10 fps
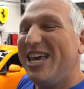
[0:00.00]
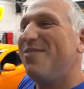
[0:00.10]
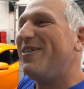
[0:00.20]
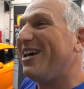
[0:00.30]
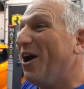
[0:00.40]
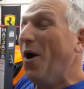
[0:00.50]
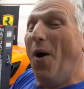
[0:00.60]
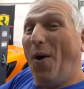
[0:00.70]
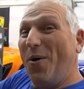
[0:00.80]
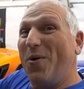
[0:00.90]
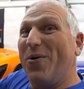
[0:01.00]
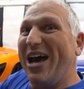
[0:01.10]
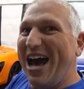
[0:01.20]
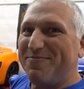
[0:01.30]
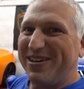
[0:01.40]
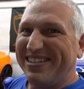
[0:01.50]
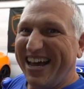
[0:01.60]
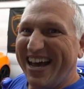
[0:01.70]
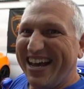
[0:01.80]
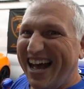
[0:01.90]
He'll be like, oh, happy
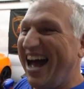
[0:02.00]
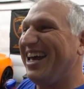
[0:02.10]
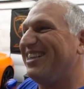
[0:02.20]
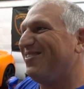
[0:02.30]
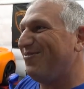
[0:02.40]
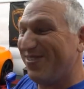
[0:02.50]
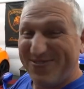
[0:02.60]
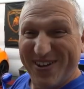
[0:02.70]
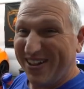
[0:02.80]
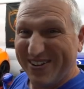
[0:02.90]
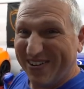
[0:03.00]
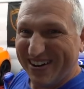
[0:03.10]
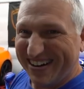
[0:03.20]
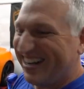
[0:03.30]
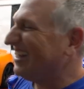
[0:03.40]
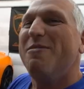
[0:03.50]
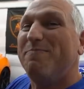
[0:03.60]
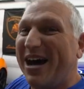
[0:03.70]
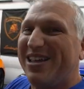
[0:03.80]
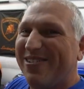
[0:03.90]
day, I get to fulfill an order.
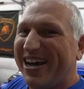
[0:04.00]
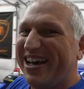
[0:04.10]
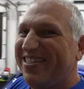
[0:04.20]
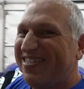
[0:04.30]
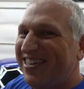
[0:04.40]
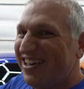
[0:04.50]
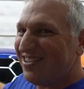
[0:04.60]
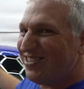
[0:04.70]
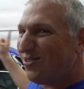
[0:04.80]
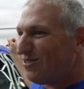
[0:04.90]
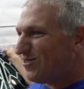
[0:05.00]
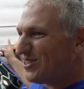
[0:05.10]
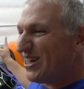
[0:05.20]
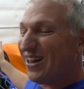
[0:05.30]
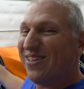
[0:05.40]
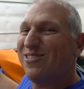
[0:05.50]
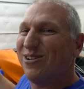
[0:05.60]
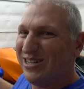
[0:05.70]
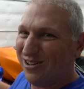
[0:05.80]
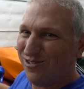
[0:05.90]
By the way, these two are for sale through
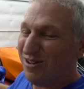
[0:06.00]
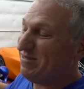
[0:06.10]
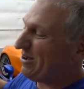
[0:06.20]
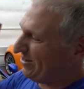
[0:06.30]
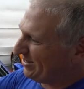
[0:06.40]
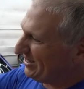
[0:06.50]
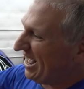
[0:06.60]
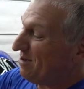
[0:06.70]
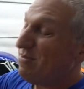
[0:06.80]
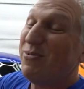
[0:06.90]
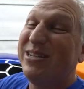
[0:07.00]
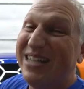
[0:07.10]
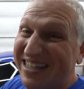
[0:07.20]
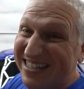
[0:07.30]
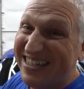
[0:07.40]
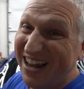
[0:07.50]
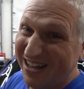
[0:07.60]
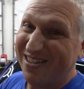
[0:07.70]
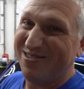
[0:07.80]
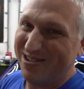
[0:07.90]
our dealership. That one is not, but we did sell
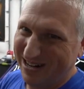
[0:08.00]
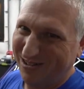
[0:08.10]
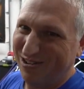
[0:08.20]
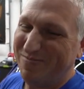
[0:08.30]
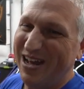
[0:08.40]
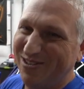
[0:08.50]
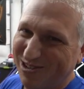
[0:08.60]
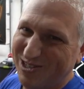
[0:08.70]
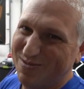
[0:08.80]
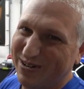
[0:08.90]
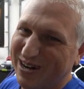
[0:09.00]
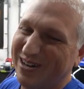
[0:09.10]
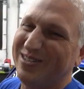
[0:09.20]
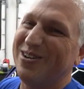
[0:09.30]
it through our dealership, NG Supercars.